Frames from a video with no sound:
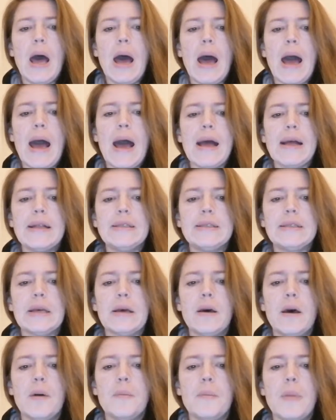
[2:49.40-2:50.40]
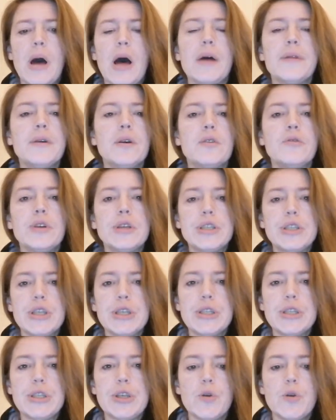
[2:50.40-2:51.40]
And um, other
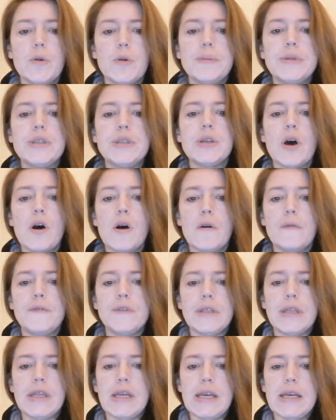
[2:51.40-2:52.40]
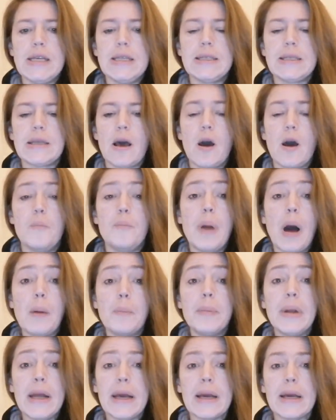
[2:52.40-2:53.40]
Christians who observed these uh,
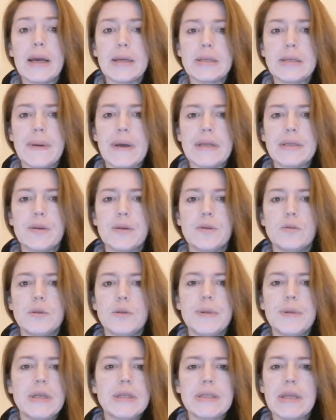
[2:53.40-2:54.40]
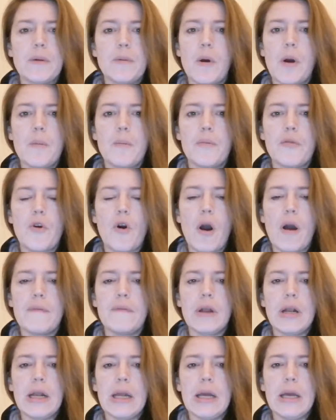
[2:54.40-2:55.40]
public spectacles, because they weren't
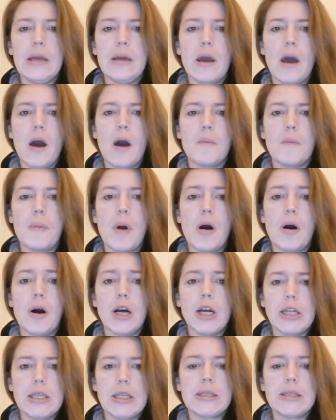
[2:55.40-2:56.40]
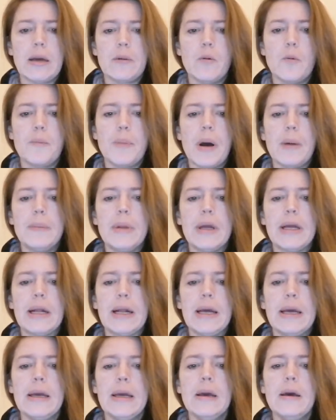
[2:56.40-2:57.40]
privately uh, martyred, they were
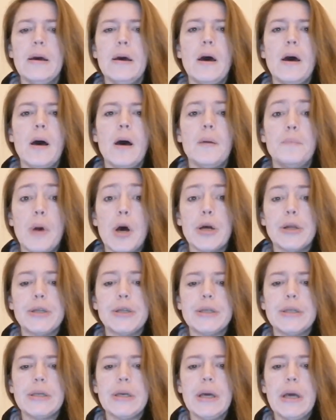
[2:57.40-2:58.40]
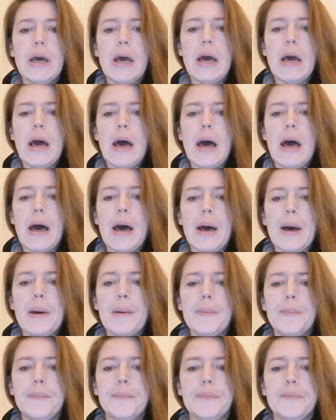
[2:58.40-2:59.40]
publicly murdered,
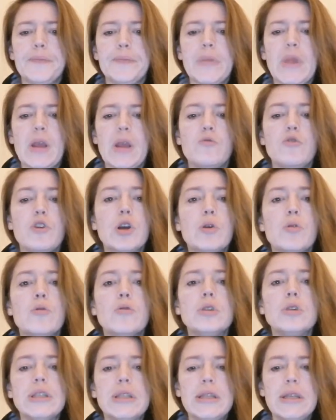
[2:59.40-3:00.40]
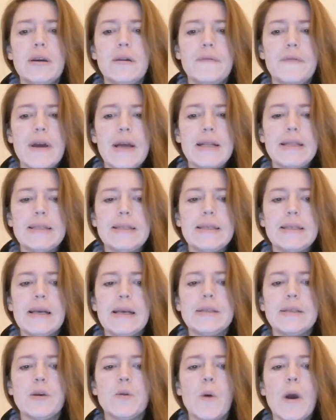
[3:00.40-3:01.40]
um, recorded the events
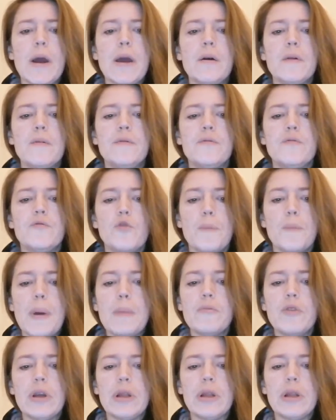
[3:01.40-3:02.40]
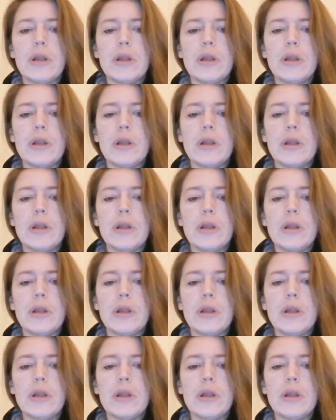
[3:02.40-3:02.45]
as a way of remembering